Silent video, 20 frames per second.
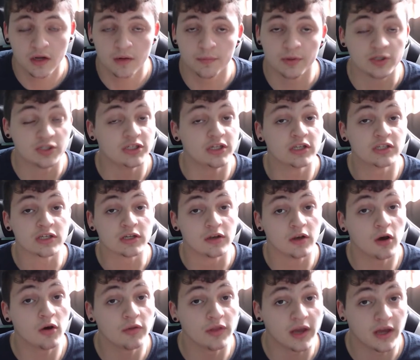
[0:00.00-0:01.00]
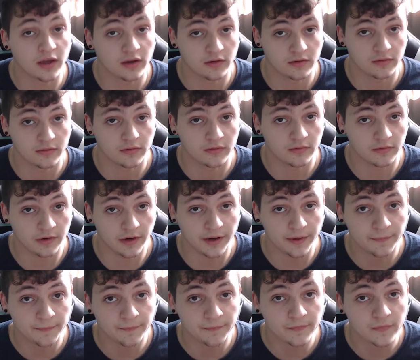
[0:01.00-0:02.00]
But she doesn't know that, right?